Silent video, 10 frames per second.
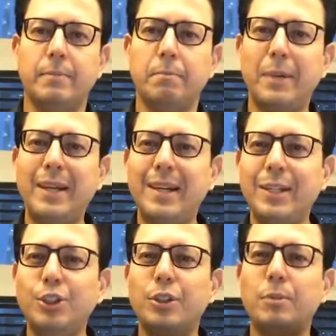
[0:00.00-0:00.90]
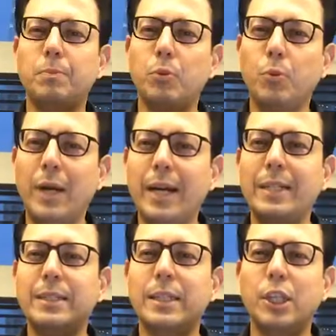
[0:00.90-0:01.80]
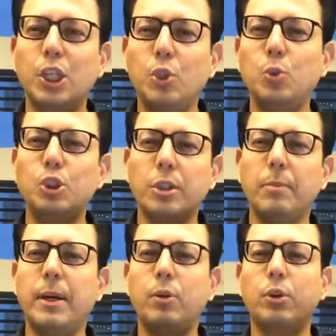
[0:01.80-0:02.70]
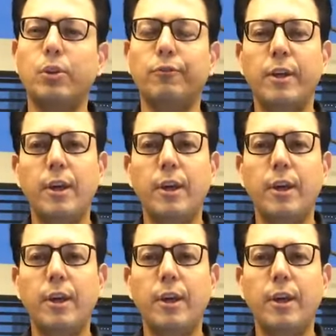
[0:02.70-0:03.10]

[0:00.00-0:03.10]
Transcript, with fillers: Meditation provides huge amount of